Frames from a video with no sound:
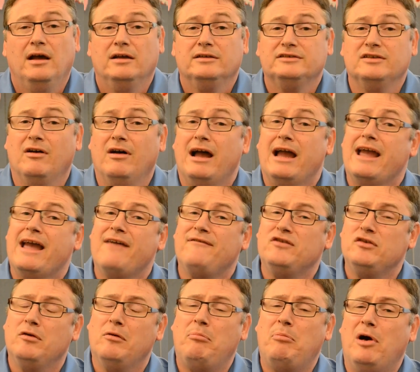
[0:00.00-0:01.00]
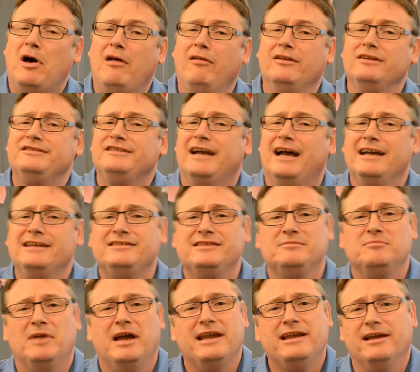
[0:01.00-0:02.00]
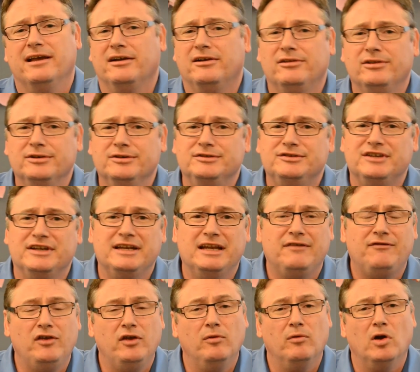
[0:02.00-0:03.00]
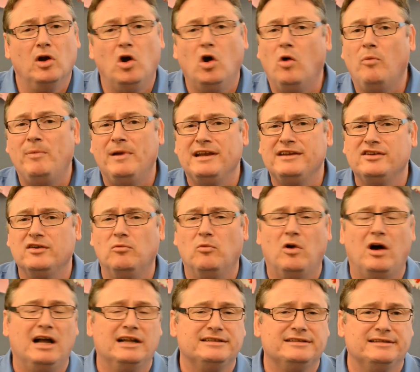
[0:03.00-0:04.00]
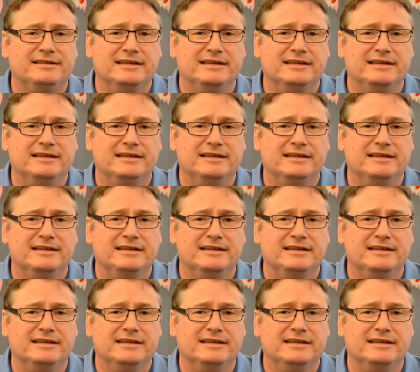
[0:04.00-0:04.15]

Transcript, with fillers: So I have to apologize in my conclusion if you were hoping to watch